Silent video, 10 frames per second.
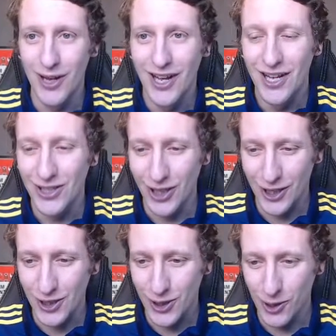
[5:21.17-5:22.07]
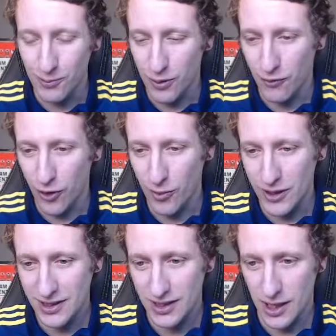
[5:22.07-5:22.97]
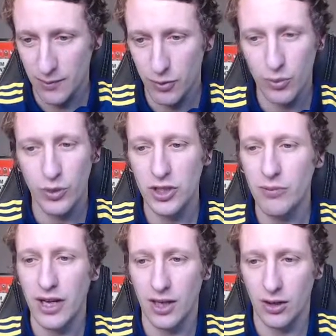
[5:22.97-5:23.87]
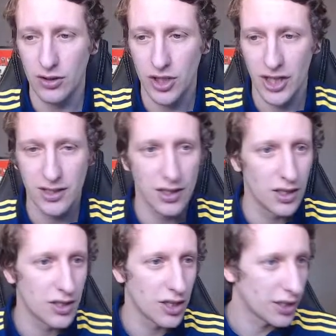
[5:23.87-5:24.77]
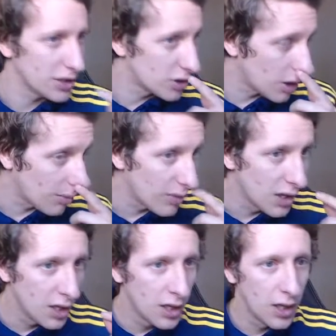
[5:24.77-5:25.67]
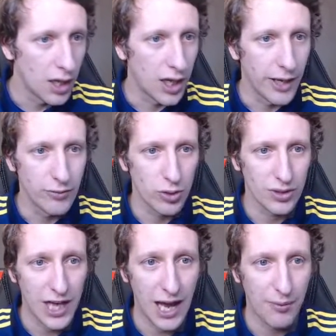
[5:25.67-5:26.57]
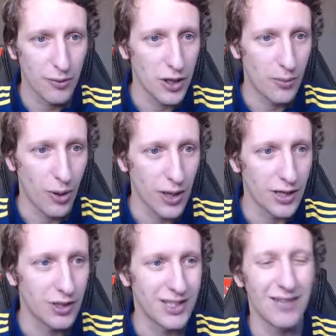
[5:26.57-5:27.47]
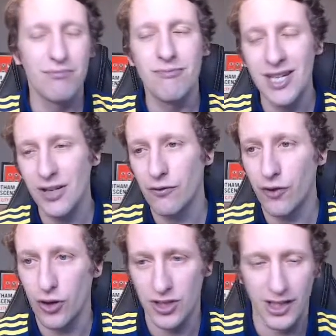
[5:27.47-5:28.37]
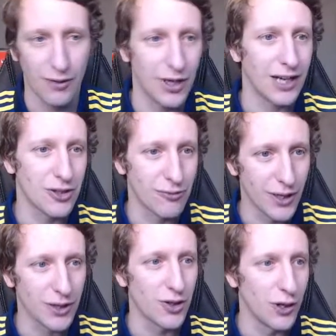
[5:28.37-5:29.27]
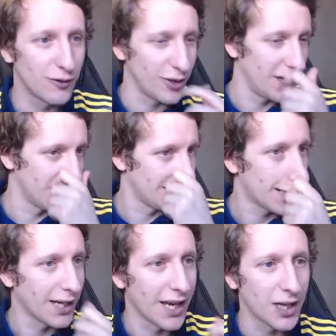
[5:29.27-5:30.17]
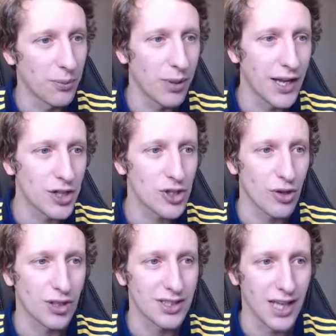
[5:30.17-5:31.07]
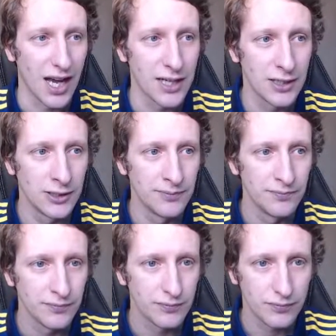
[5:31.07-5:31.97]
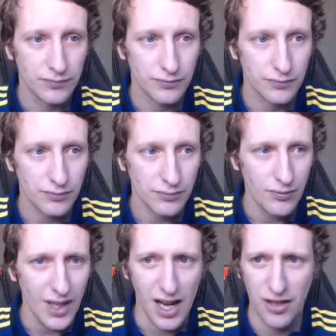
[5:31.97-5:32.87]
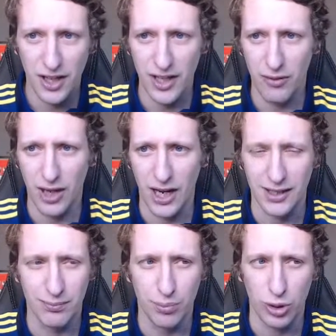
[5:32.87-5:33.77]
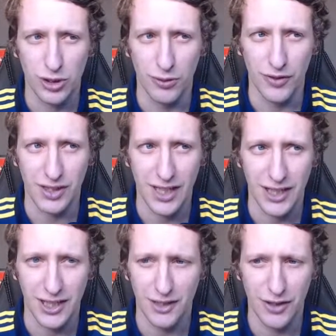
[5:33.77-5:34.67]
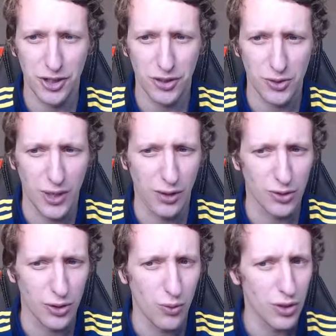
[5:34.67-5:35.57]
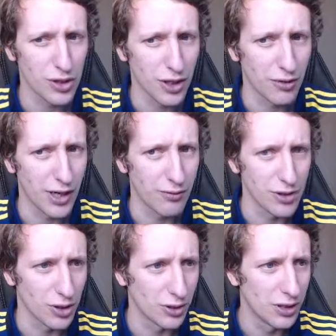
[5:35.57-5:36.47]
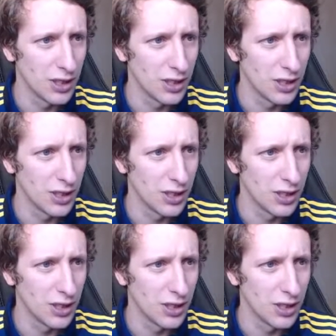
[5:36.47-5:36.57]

Turkish Cup performance. We do make a lot of changes in the Turkish Cup. So I was happy with a point. It did mean, unfortunately, that we had to really go for it in the second leg and play a stronger side. I think they were like bottom of the second division as well, so it wasn't a great result.